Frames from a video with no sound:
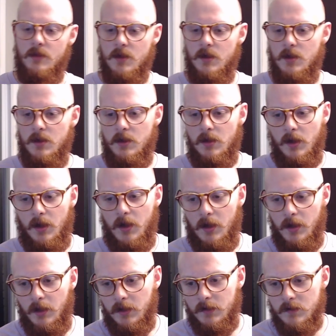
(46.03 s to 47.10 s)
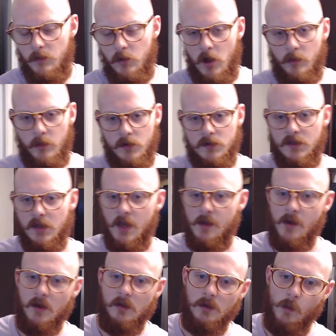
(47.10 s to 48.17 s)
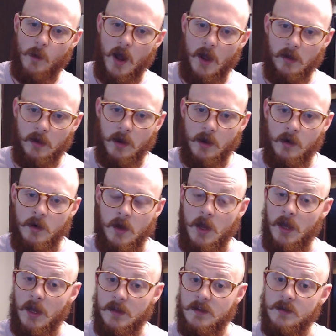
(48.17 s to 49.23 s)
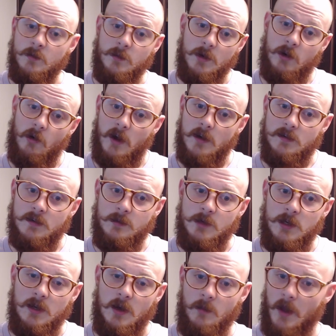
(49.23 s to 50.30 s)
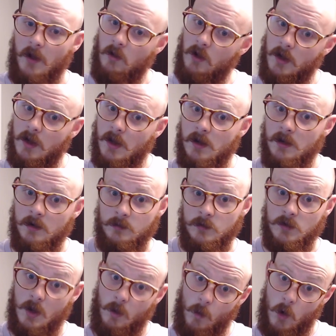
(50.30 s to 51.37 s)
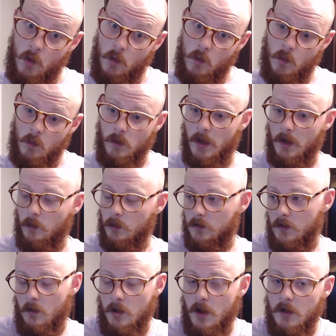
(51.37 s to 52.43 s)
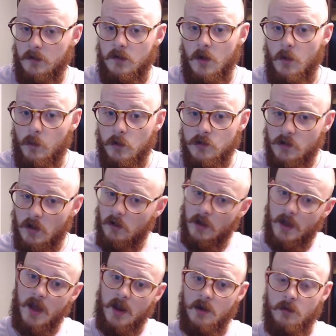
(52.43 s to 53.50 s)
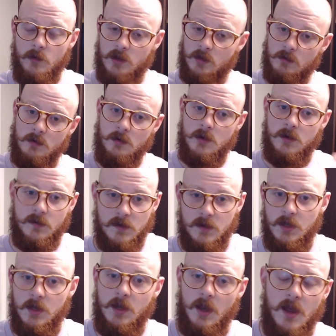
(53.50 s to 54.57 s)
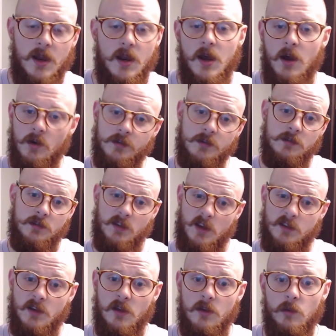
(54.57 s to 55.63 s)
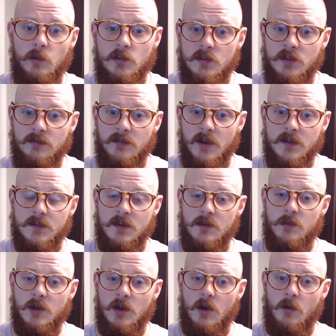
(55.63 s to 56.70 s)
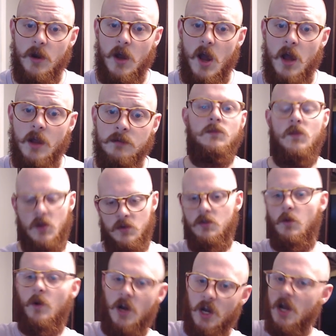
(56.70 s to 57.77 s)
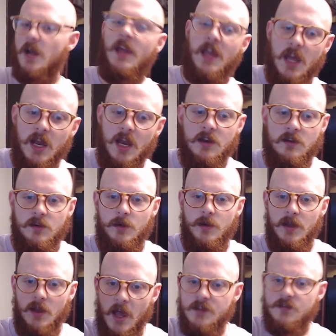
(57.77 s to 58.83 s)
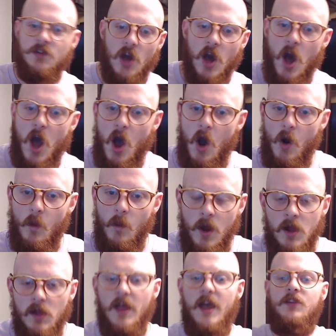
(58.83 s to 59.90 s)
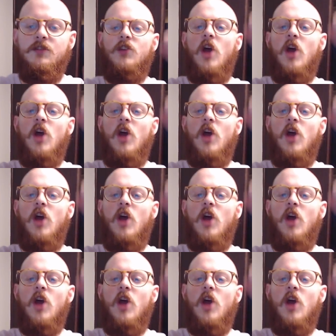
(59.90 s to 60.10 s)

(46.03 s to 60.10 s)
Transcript: the, I guess the blog post that came out a little while ago. It seems pretty crazy to me. I'm like looking at it and I'm just like, whoa, like what's going on? So we're just going to look at it, read through it, see it, and also discuss other recent events that have been going on. So we're going to get into it. Let's go. Let's